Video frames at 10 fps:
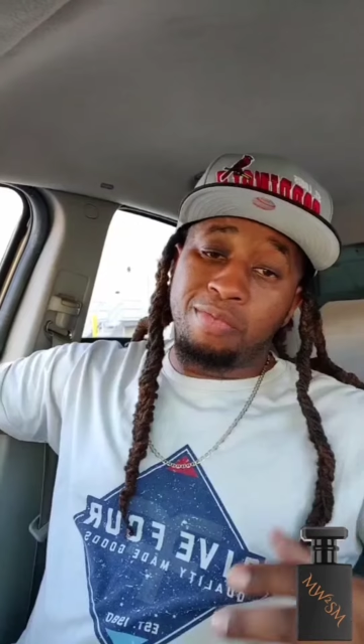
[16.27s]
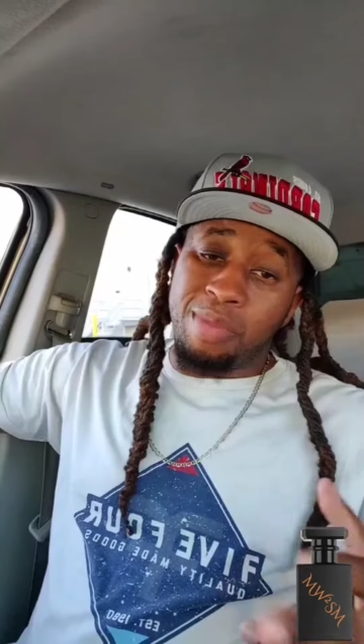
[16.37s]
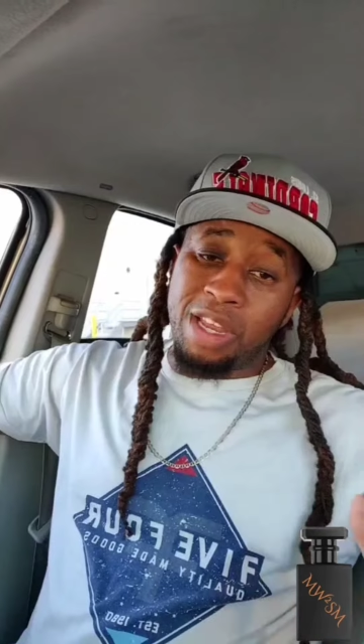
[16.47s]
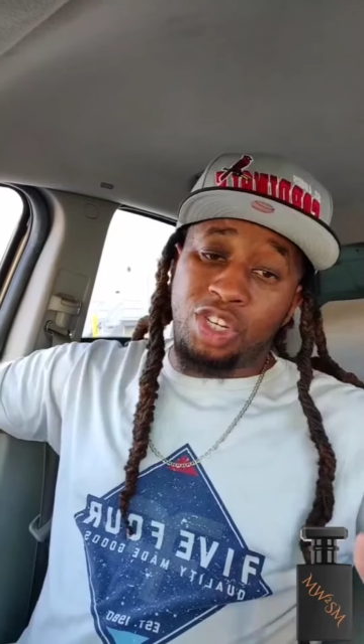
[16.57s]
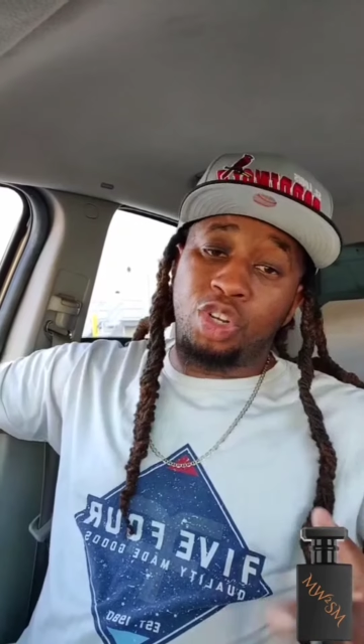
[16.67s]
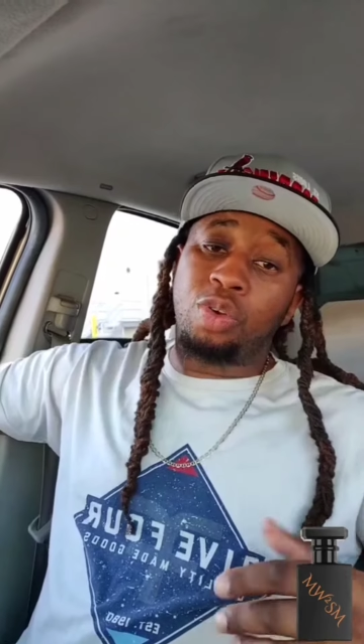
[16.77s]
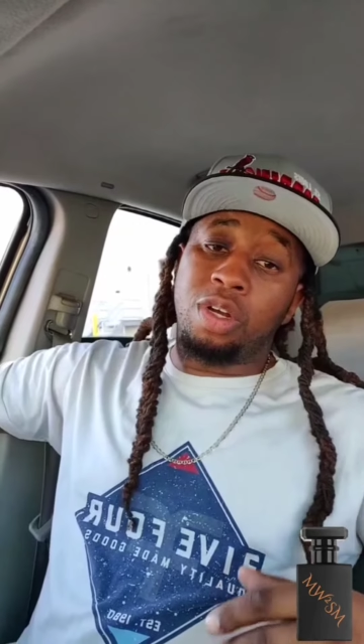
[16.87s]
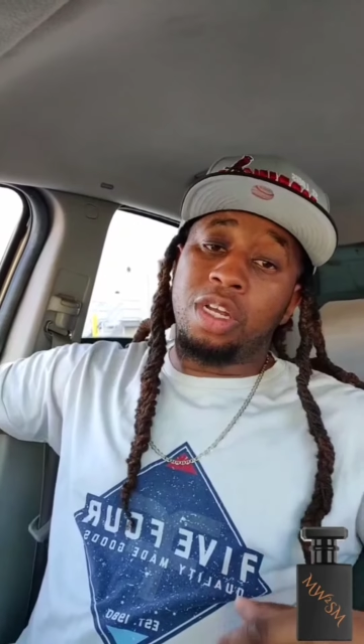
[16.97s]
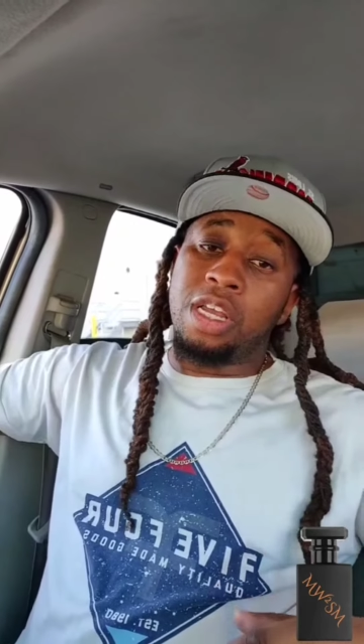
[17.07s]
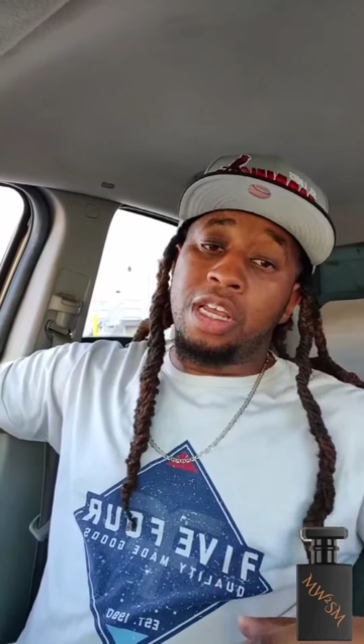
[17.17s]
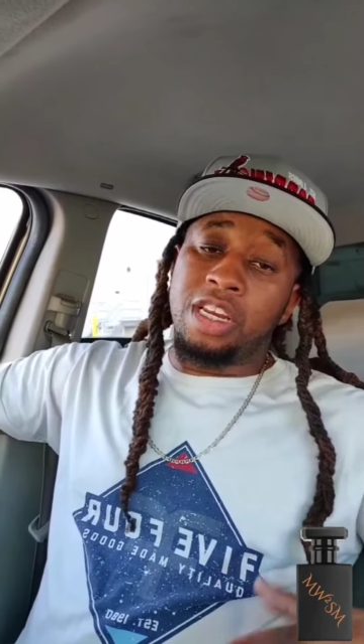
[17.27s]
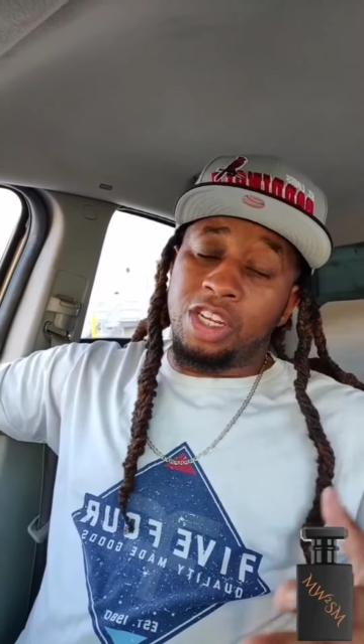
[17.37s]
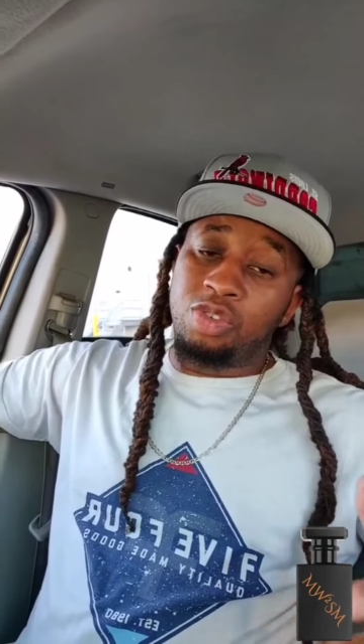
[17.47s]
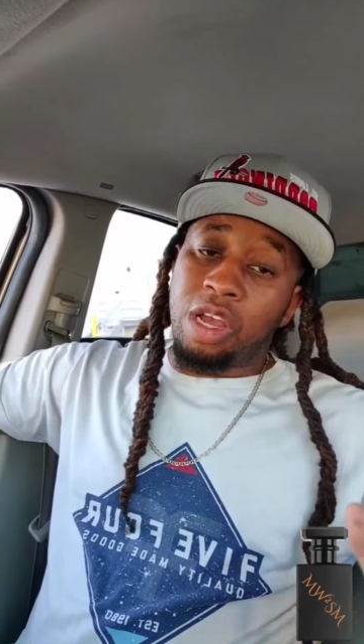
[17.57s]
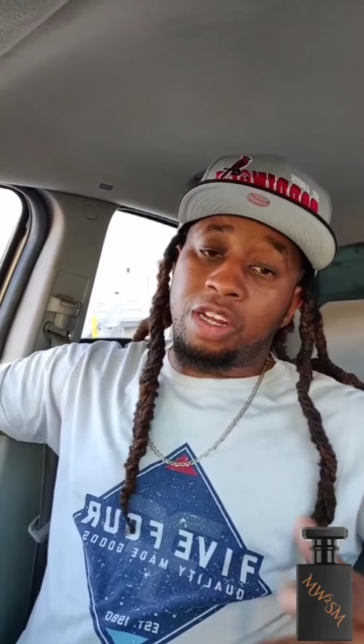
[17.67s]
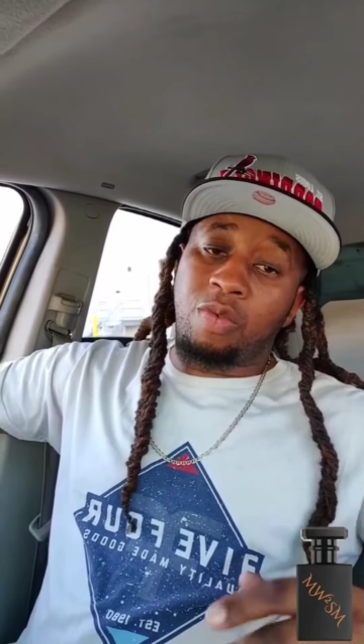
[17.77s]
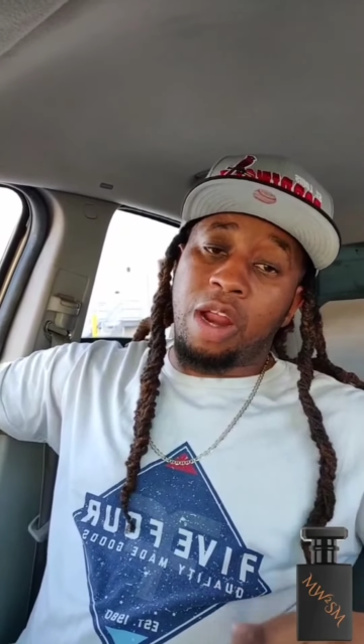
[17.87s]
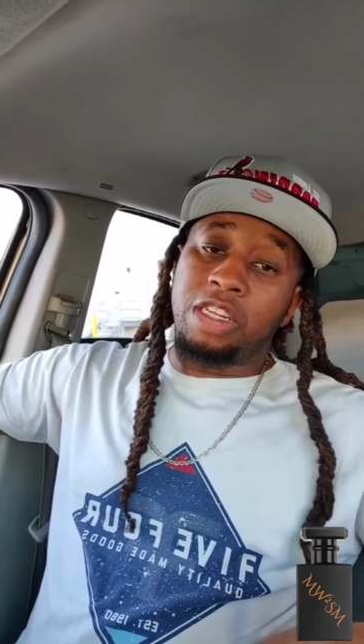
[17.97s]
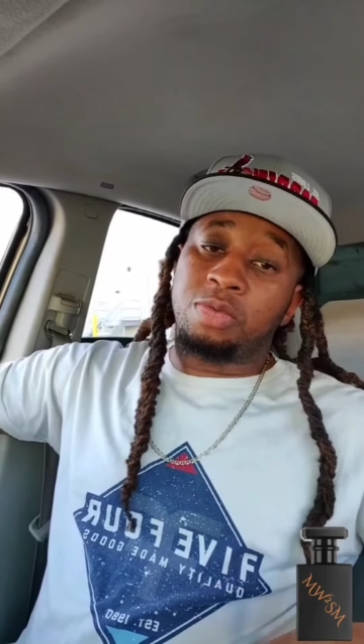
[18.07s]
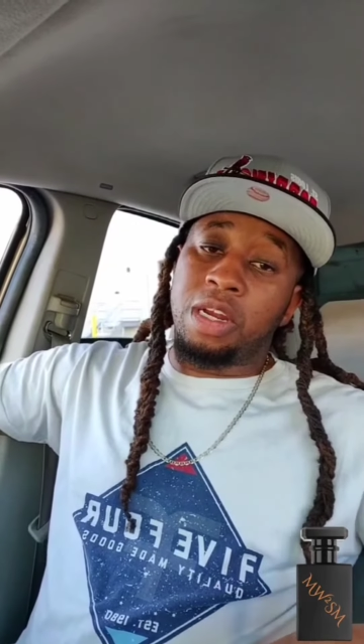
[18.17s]
make sure that you got the
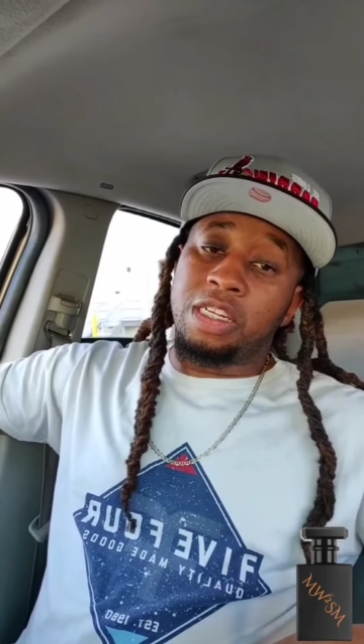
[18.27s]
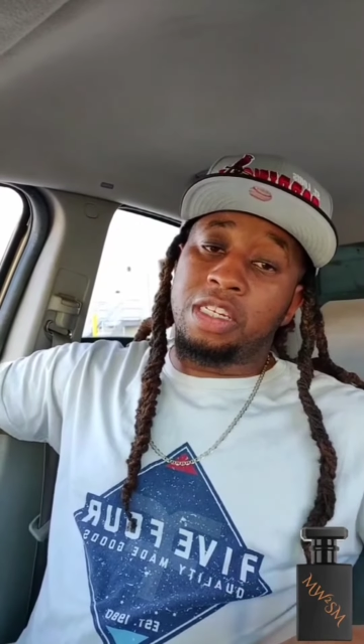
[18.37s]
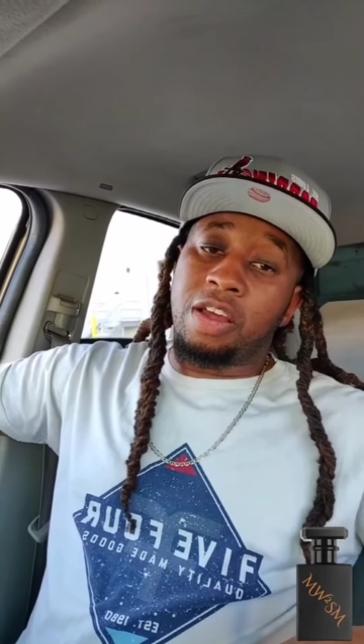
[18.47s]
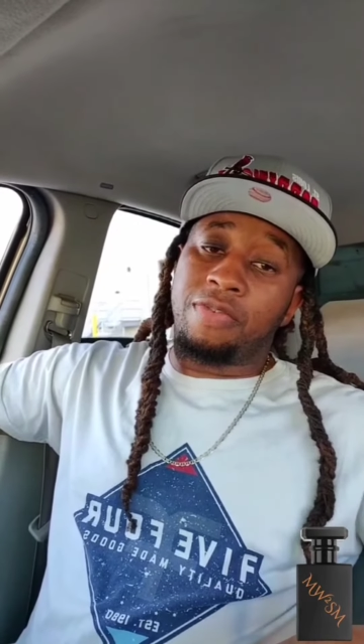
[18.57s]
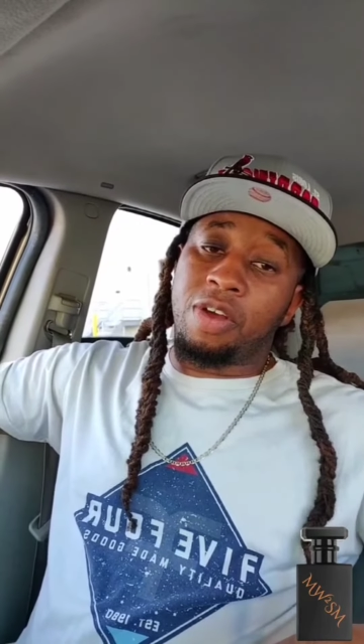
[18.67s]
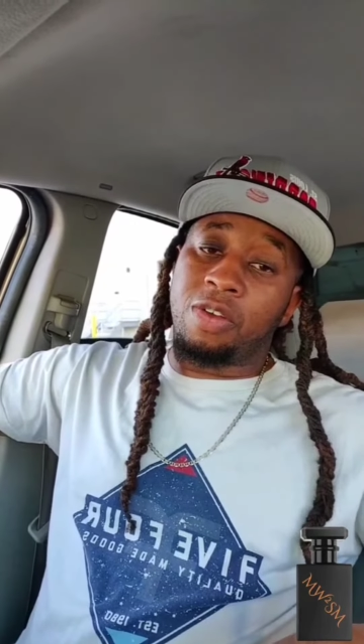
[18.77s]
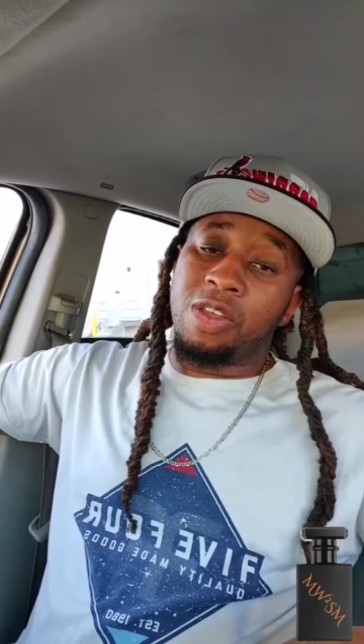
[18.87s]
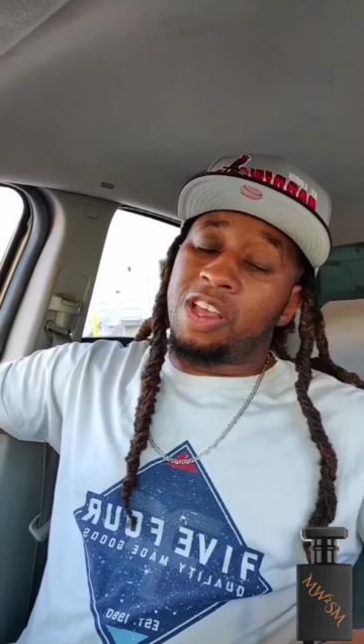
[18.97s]
right smelling stuff on.